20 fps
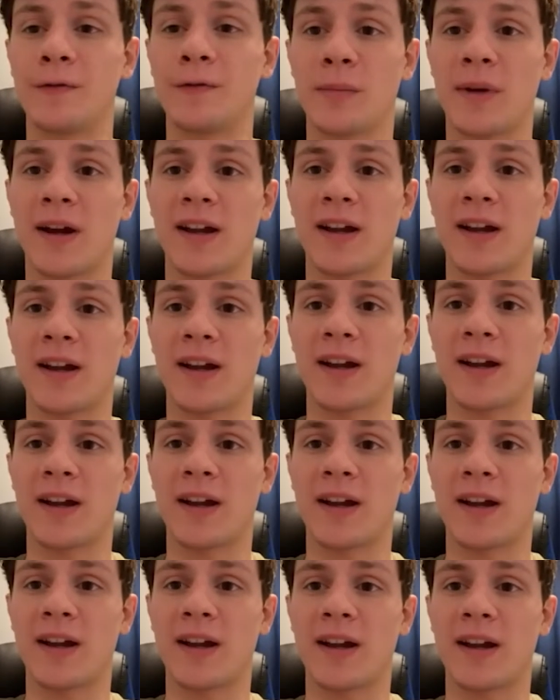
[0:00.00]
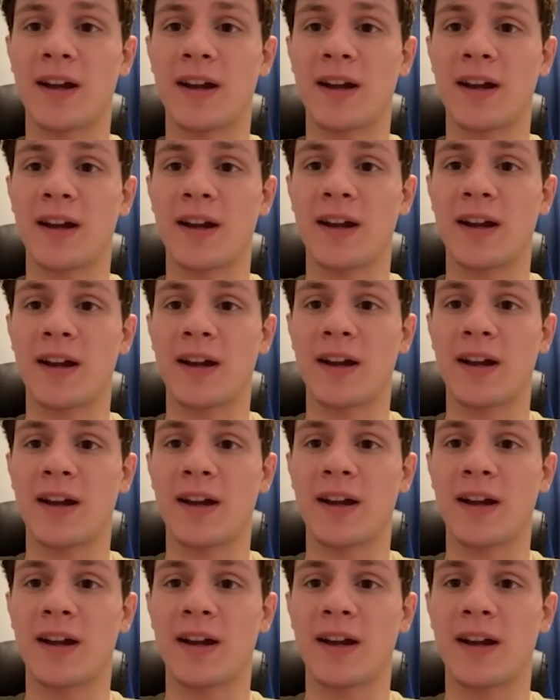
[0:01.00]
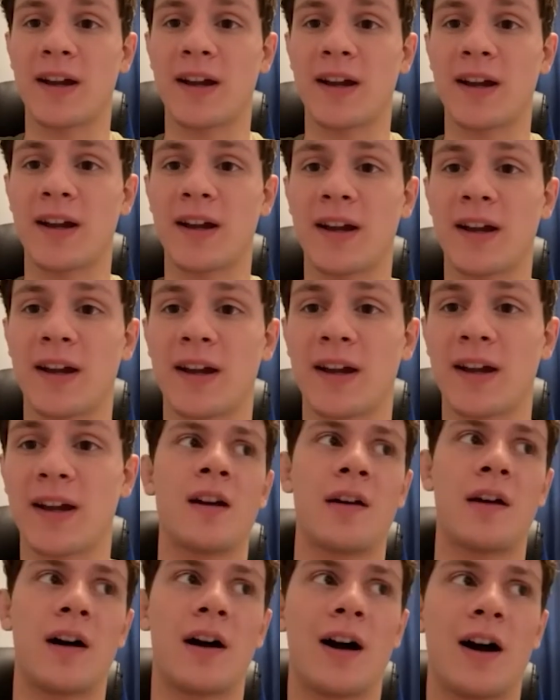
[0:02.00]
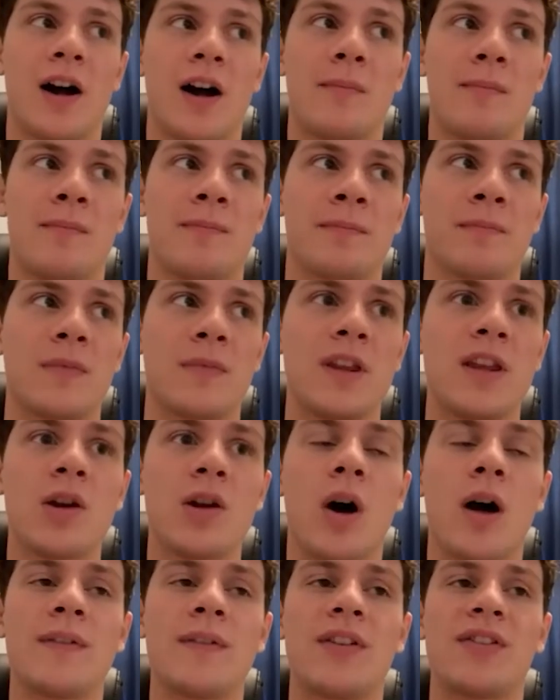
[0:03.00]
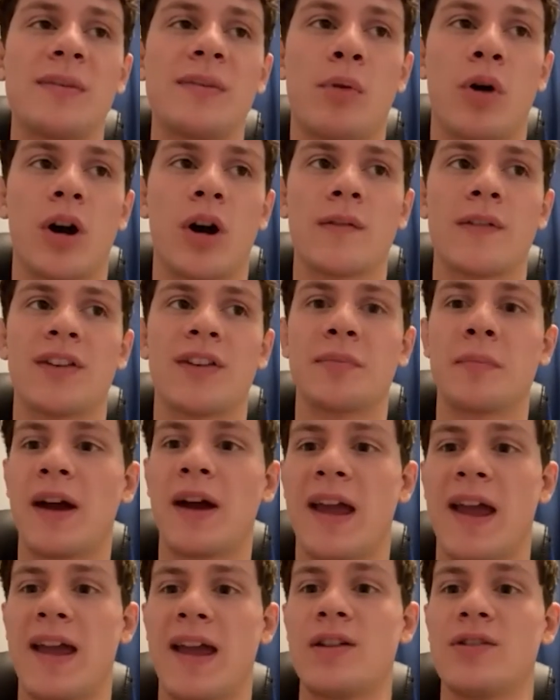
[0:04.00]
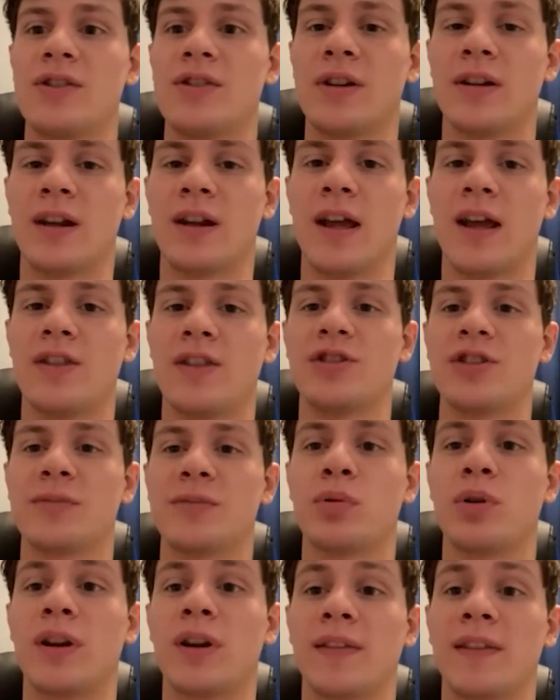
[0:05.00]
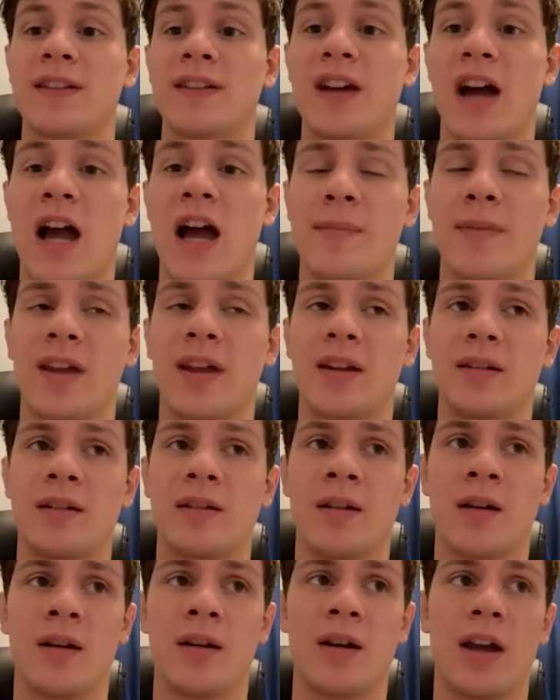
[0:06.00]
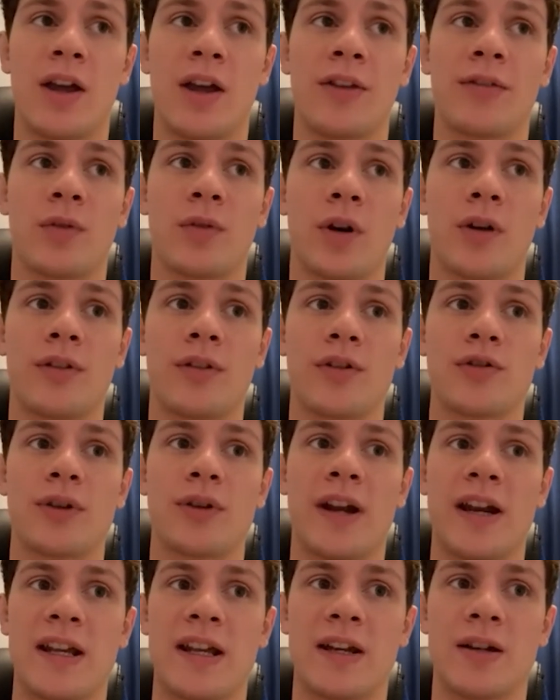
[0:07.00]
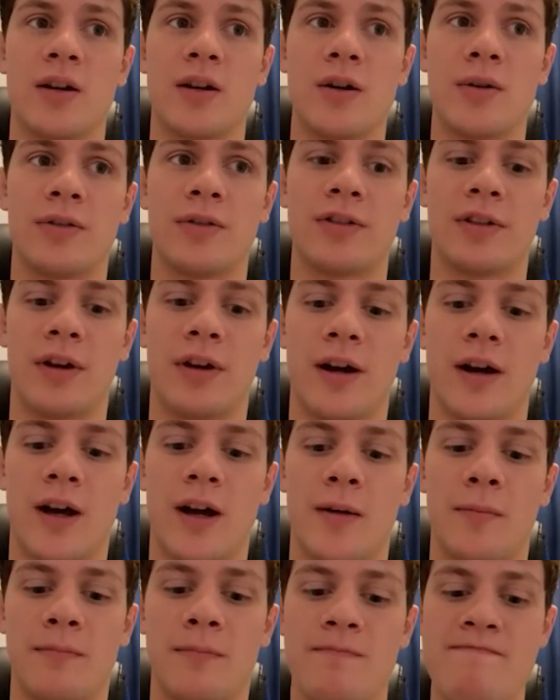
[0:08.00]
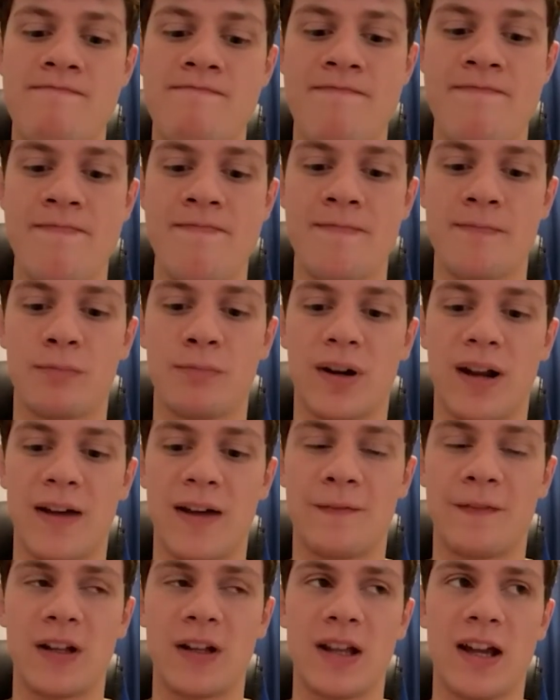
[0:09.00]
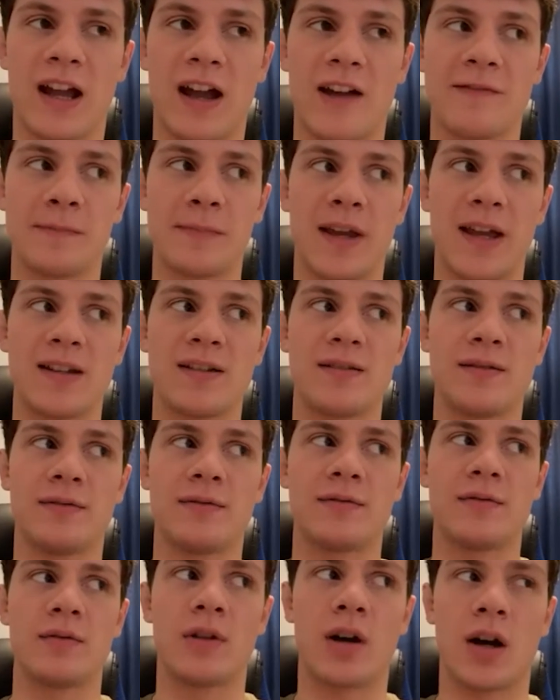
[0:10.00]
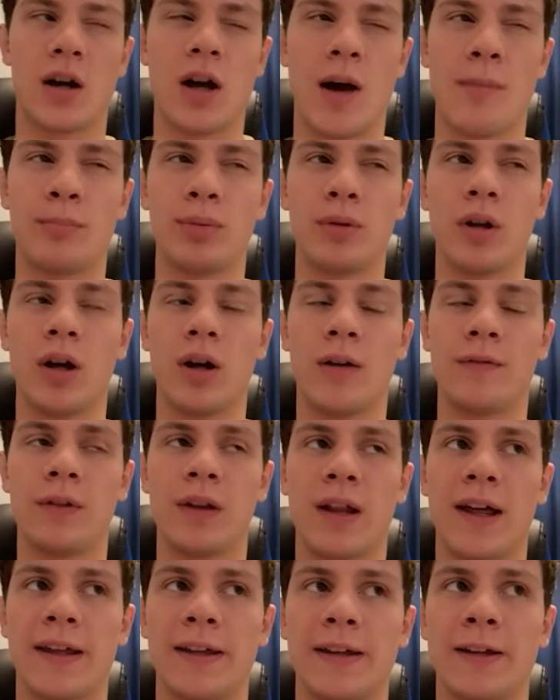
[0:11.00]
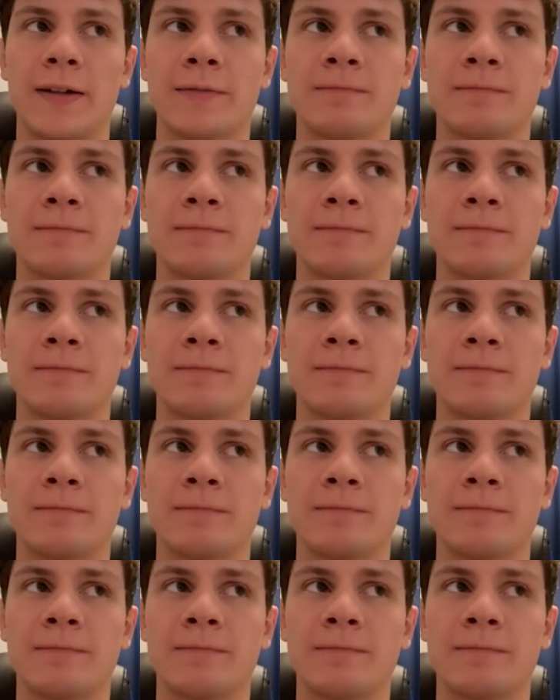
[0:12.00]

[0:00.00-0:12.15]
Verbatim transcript: from my contender fight. So I feel like I, um, you know, obviously part of it's my age and, and just putting the time in as far as the training goes. Um, but I feel like I've made a couple of like